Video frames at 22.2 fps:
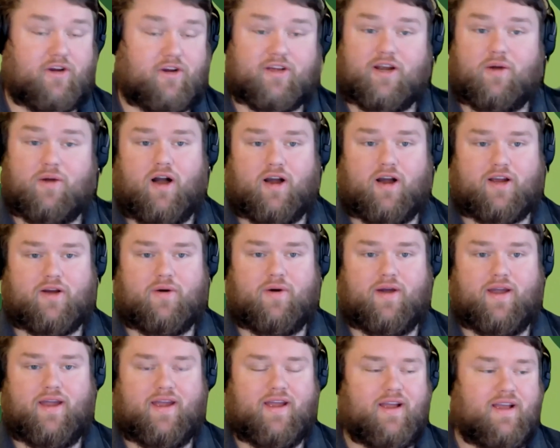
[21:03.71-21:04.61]
You're going to walk
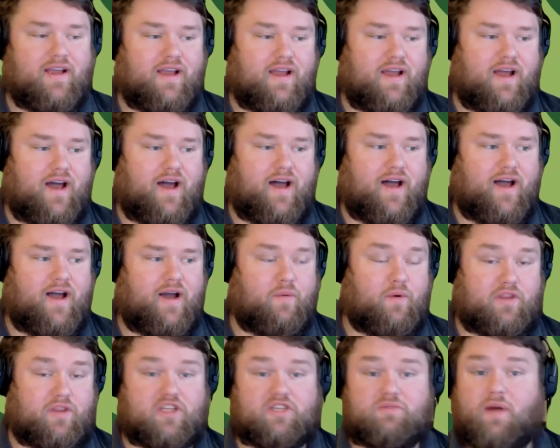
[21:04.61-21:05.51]
away
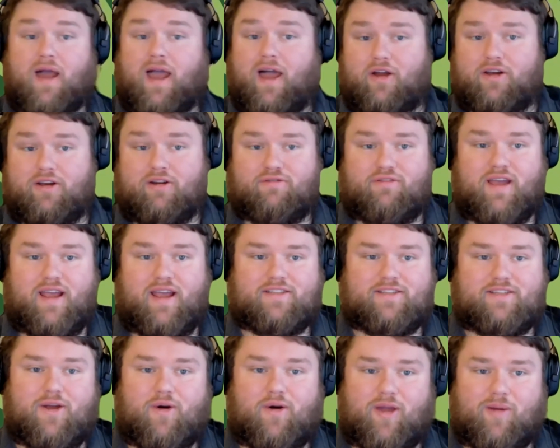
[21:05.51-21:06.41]
with a smile on your
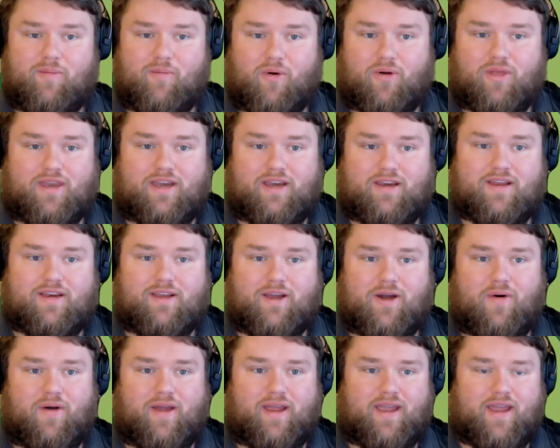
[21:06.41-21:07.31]
face and knowing more than you did
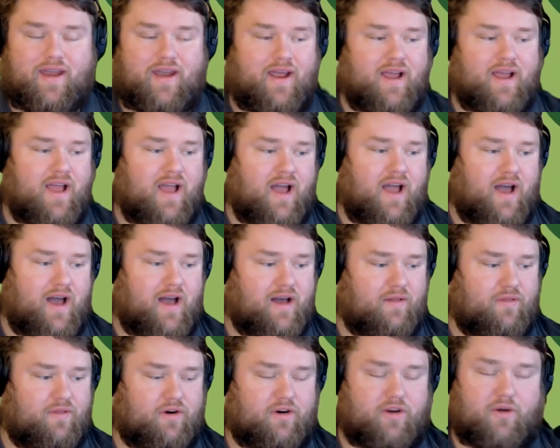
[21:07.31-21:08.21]
going in.
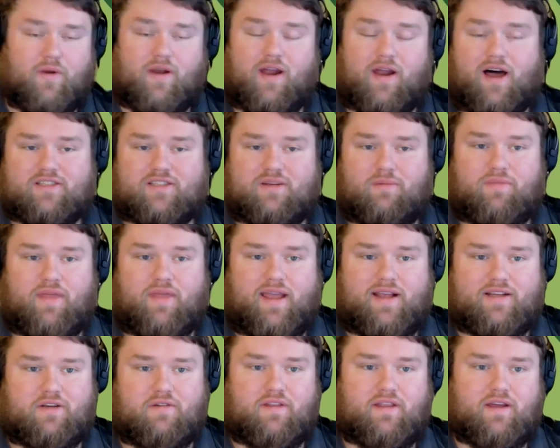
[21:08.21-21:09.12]
They're doing awesome
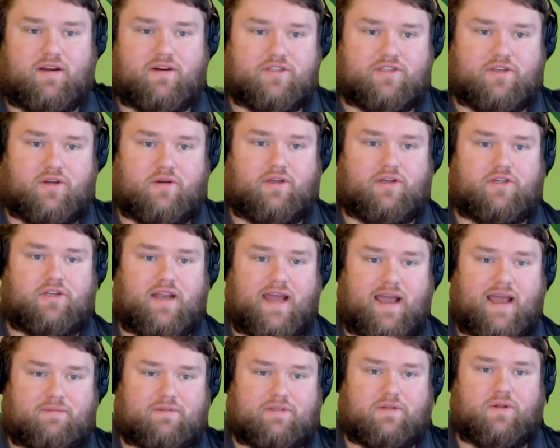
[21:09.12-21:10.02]
things over there, so you
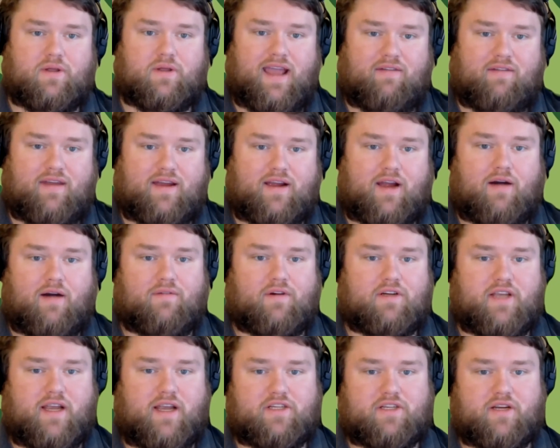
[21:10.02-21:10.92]
should absolutely have that
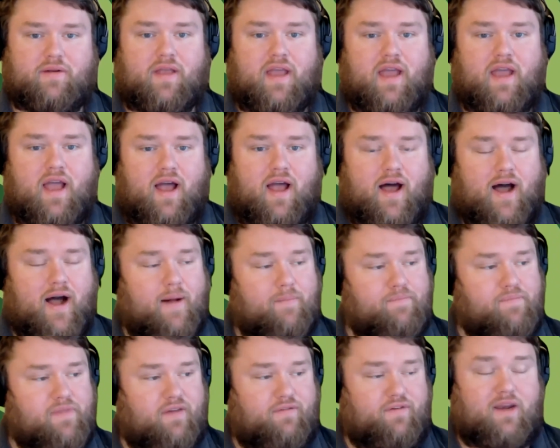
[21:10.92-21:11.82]
conversation.
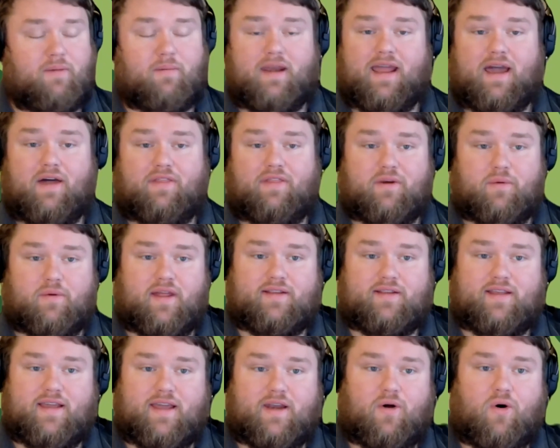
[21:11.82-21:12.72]
If anybody out there would
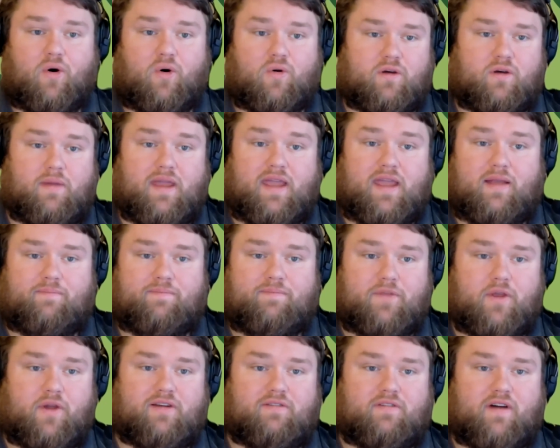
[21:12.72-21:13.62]
like to get a hold of me,
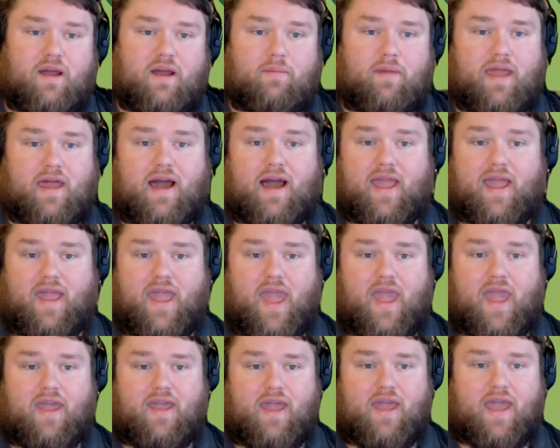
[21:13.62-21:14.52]
you can find me at
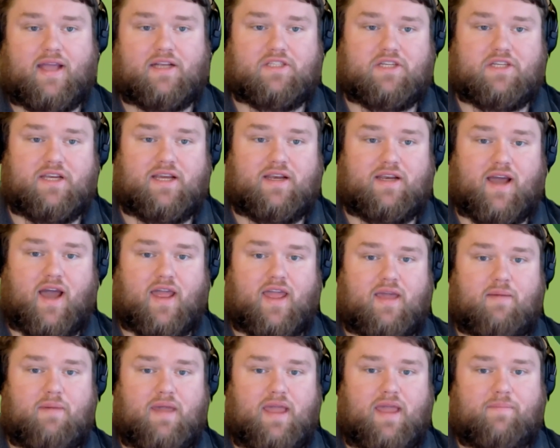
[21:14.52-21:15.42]

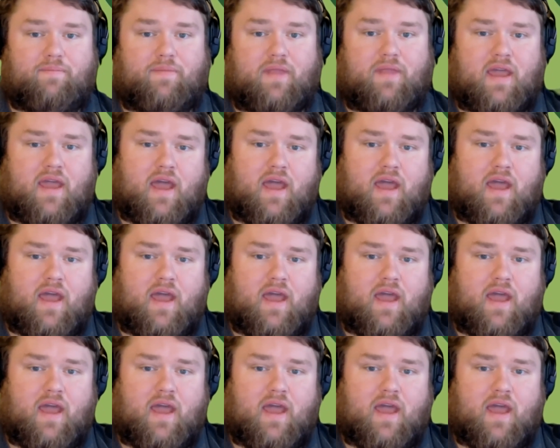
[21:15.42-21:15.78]
ikag.me.